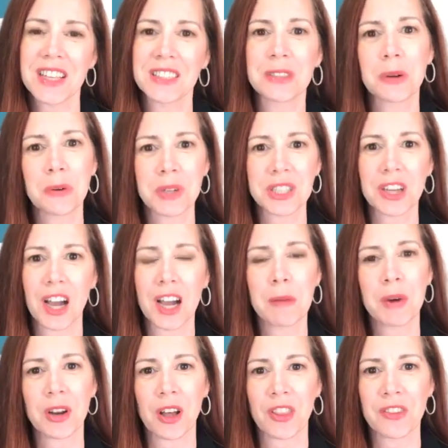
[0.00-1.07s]
That's where we talk
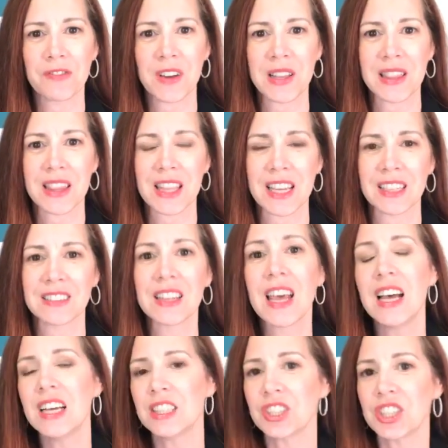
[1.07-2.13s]
about all the fun things,
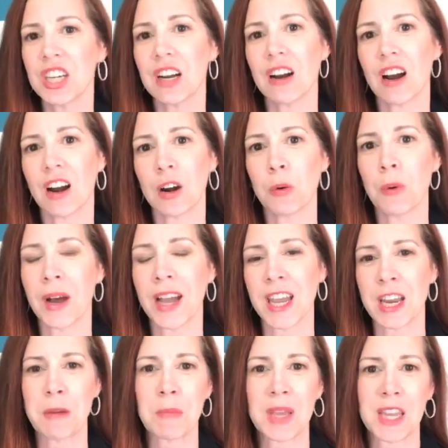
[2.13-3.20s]
share our
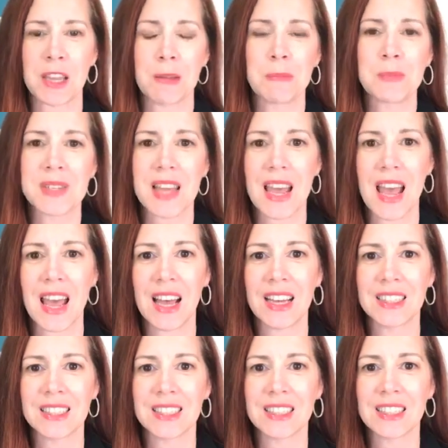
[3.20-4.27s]
wine memes,
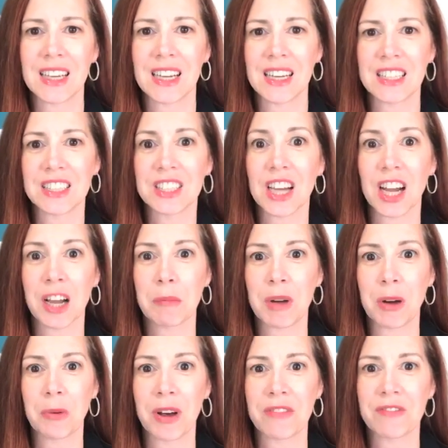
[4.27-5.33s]
and talk
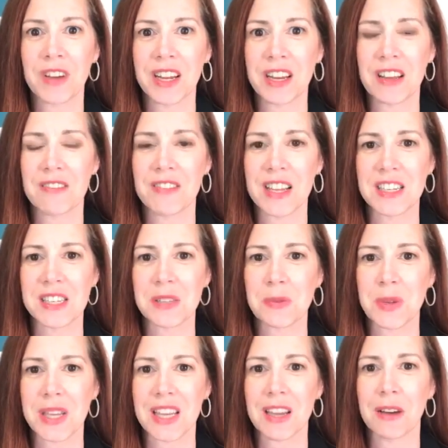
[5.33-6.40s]
about what fun events
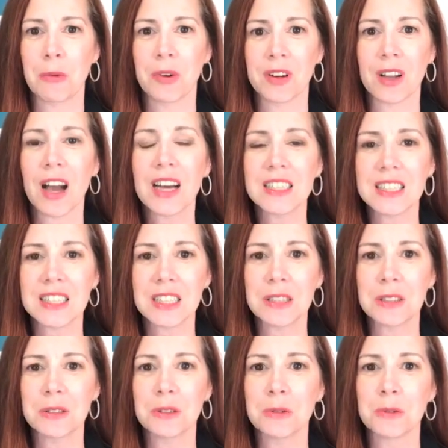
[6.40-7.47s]
we got
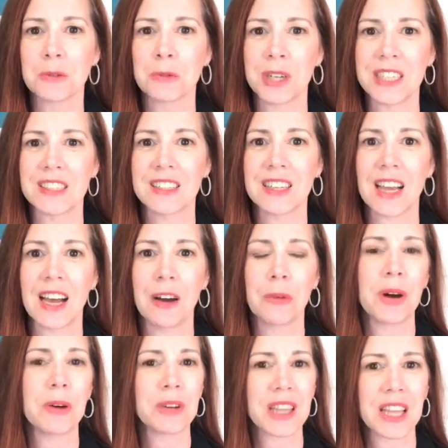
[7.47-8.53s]
to, what
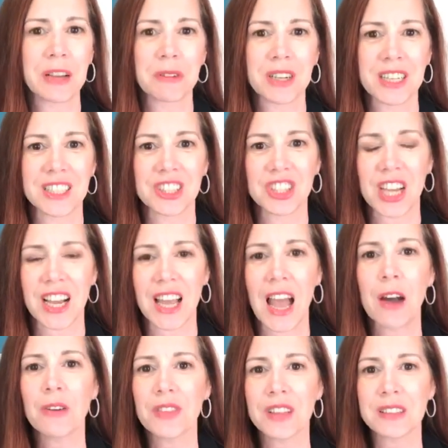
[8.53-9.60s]
we think we're going to check
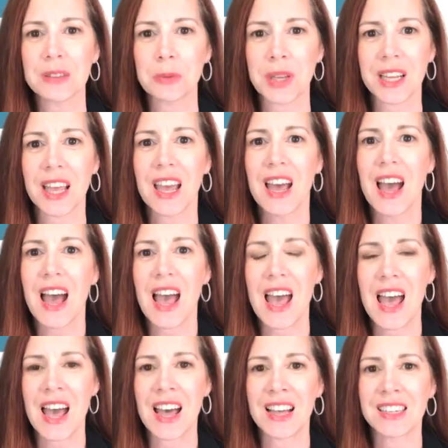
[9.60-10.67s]
out this week,
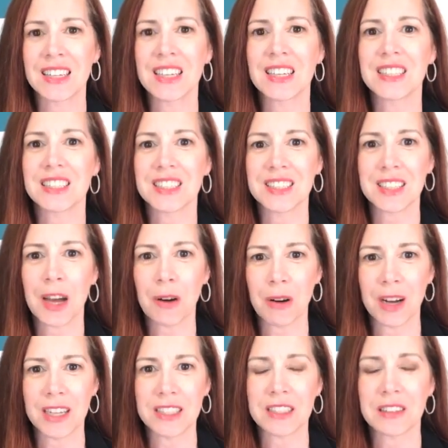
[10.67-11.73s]
and so
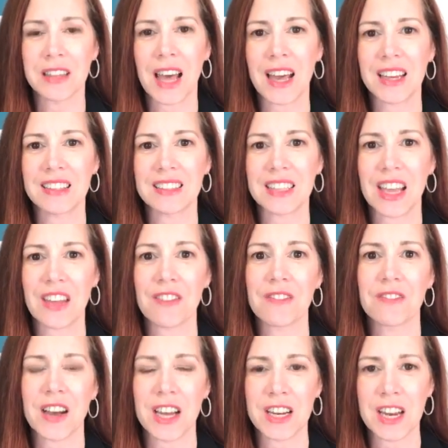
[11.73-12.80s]
on. So that is a
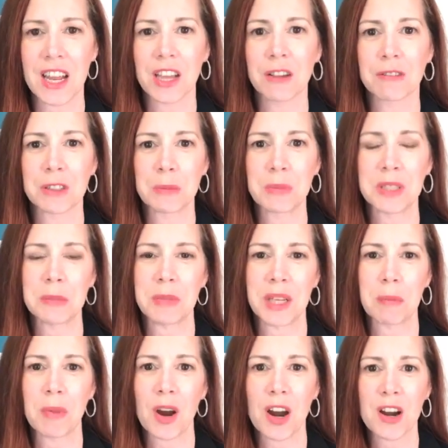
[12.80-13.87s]
fun group to be
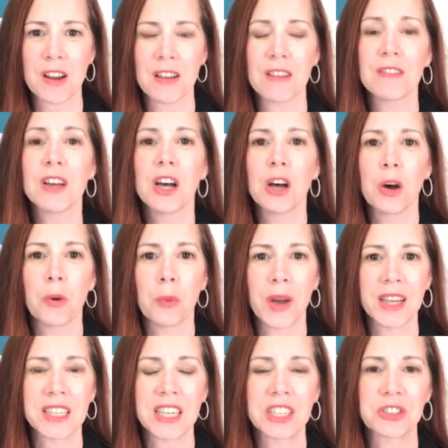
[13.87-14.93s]
a part of.
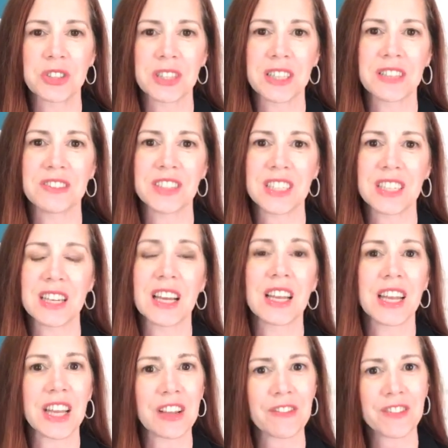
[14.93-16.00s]
Wine Country Living,
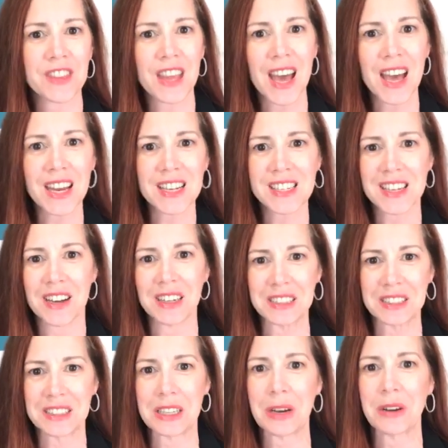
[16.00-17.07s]
link for that is
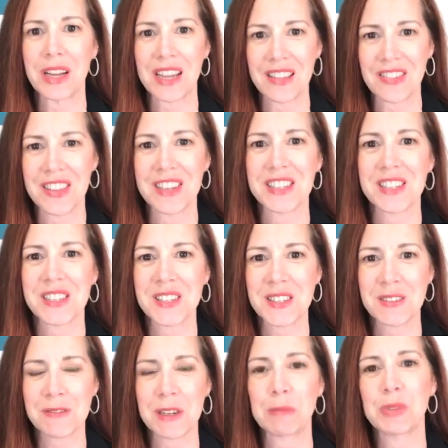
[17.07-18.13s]
also in the
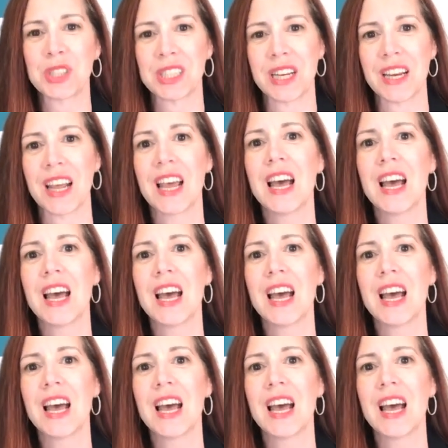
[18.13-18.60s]
description.